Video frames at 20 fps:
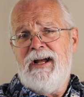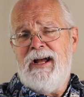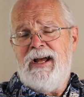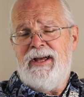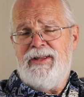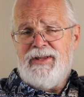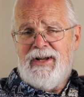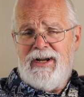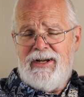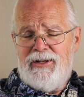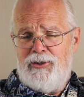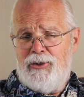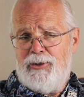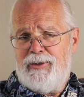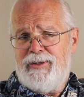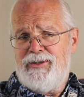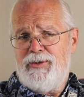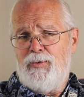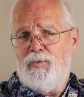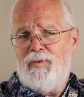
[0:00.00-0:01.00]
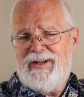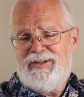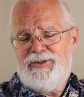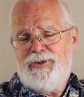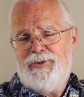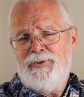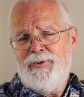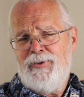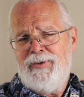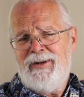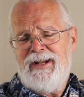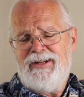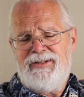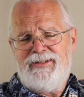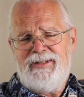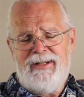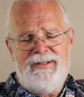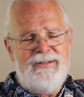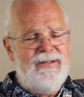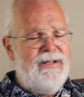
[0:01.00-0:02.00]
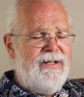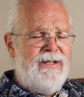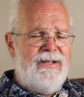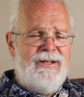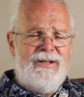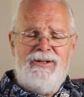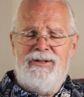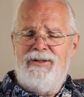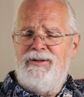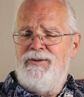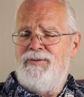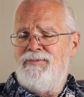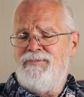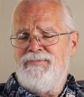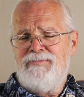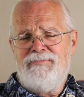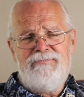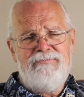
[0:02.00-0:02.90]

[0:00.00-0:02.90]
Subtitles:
And then I look at the Westerner and I said, how